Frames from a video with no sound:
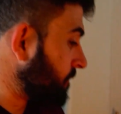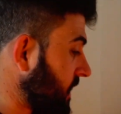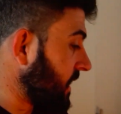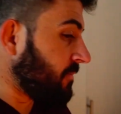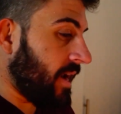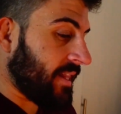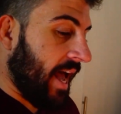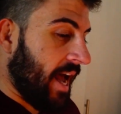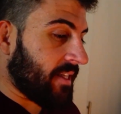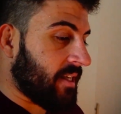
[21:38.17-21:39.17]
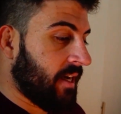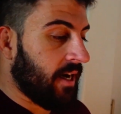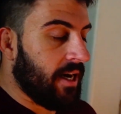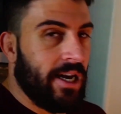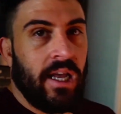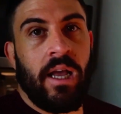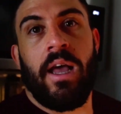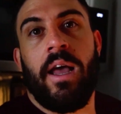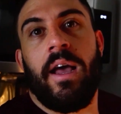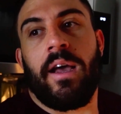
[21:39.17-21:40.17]
Gonna make that
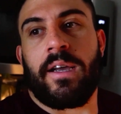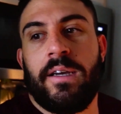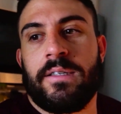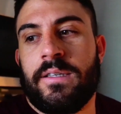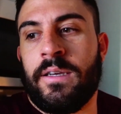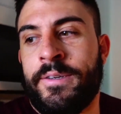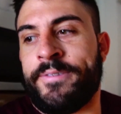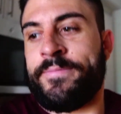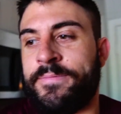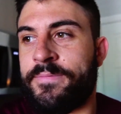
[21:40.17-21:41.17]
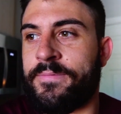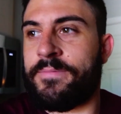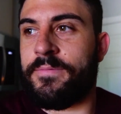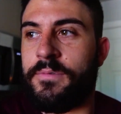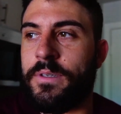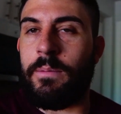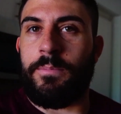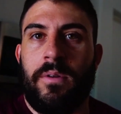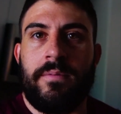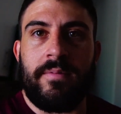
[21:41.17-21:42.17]
because
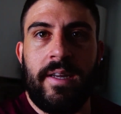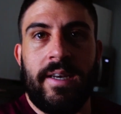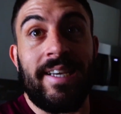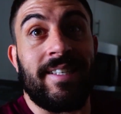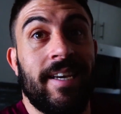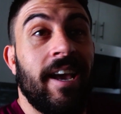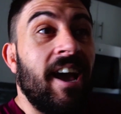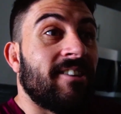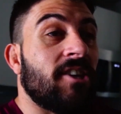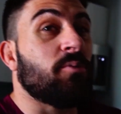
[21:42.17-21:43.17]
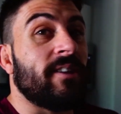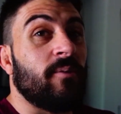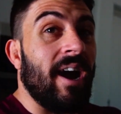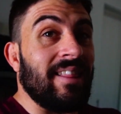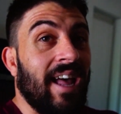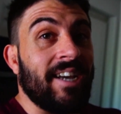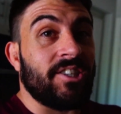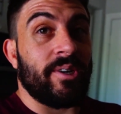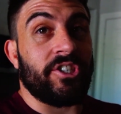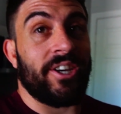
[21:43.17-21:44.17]
simple and easy. So that's one thing why I like
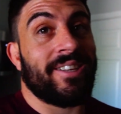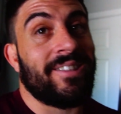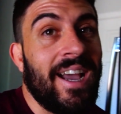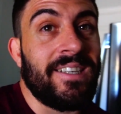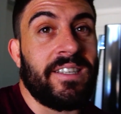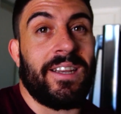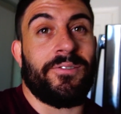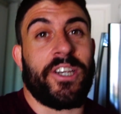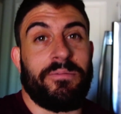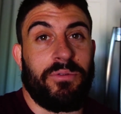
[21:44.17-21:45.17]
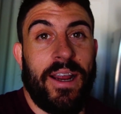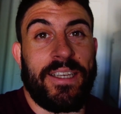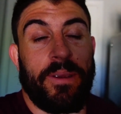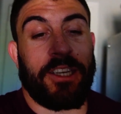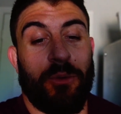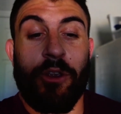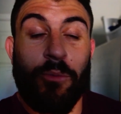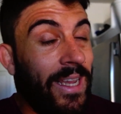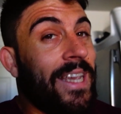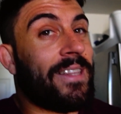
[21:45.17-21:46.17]
doing chicken thighs instead of chicken breast, because when you
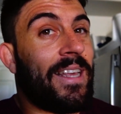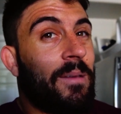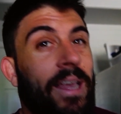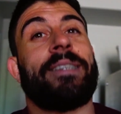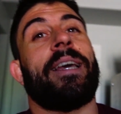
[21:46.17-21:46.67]
reheat them, they